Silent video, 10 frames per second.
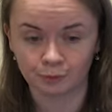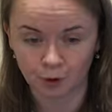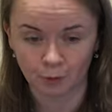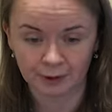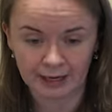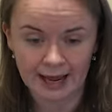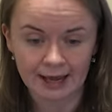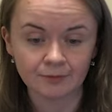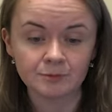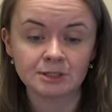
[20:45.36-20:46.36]
proper
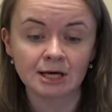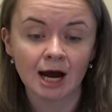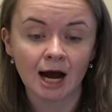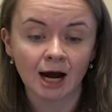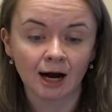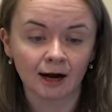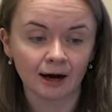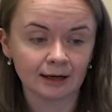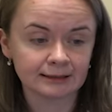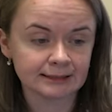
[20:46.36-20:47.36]
names
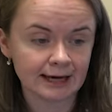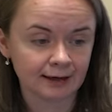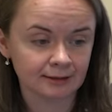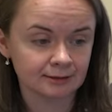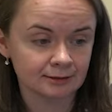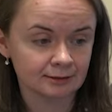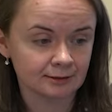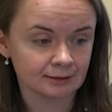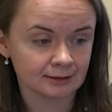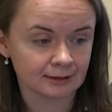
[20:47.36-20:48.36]
tagged
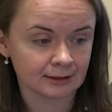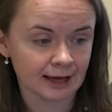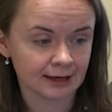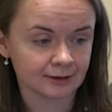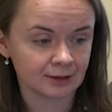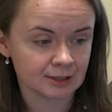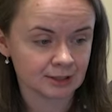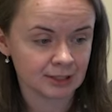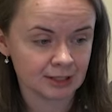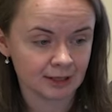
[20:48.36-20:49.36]
like
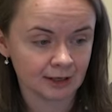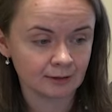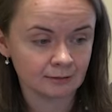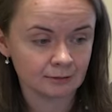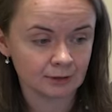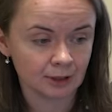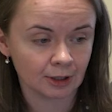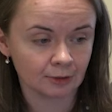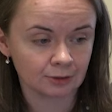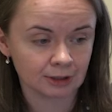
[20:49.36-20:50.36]
this here,
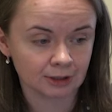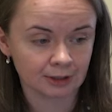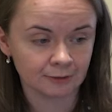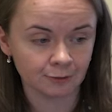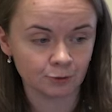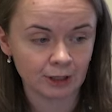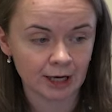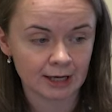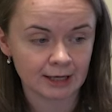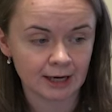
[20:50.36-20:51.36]
Hotel
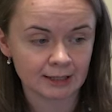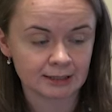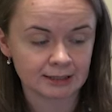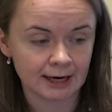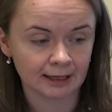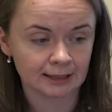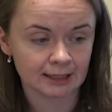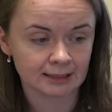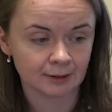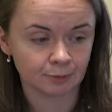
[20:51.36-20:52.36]
California, yeah, is tagged
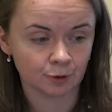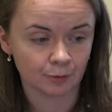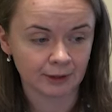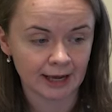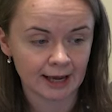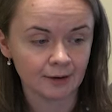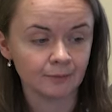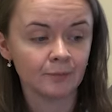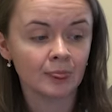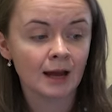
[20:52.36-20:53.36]
as a proper name,
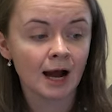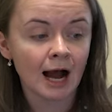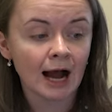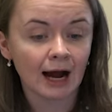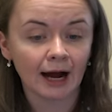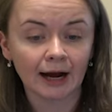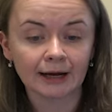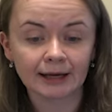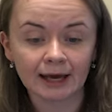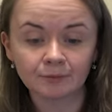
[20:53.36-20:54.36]

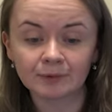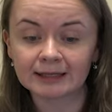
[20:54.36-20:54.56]
can be